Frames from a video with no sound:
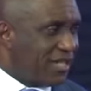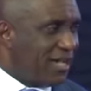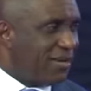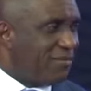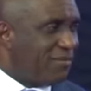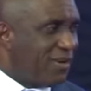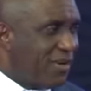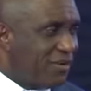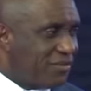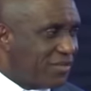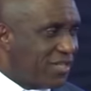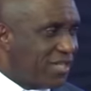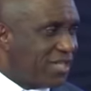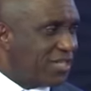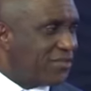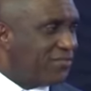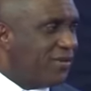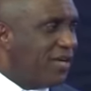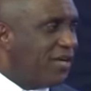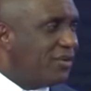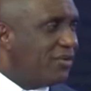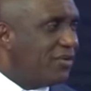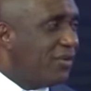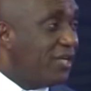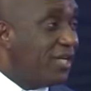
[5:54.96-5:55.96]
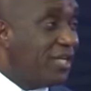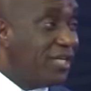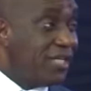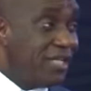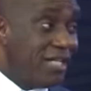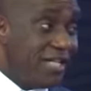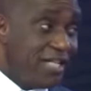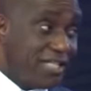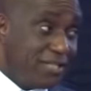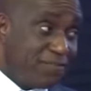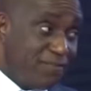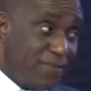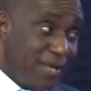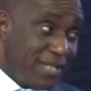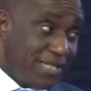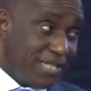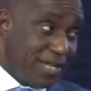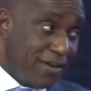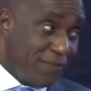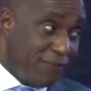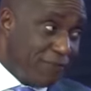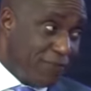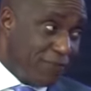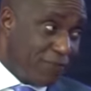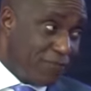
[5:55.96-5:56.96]
time I'll satisfy you. It's
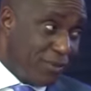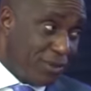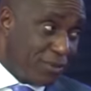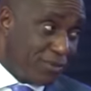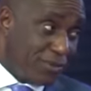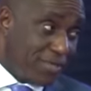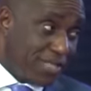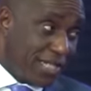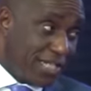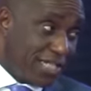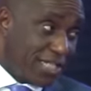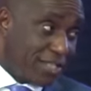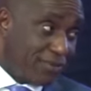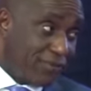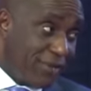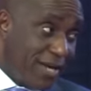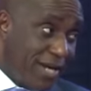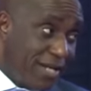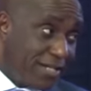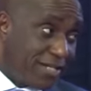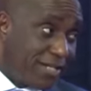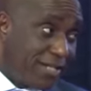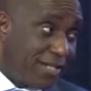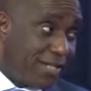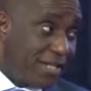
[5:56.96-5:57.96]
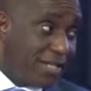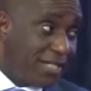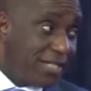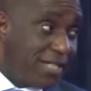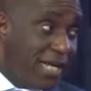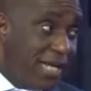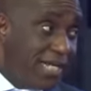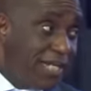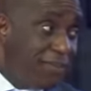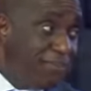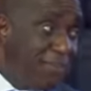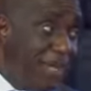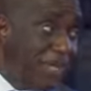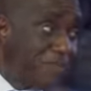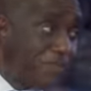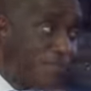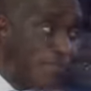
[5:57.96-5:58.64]
better for what be satisfied than the man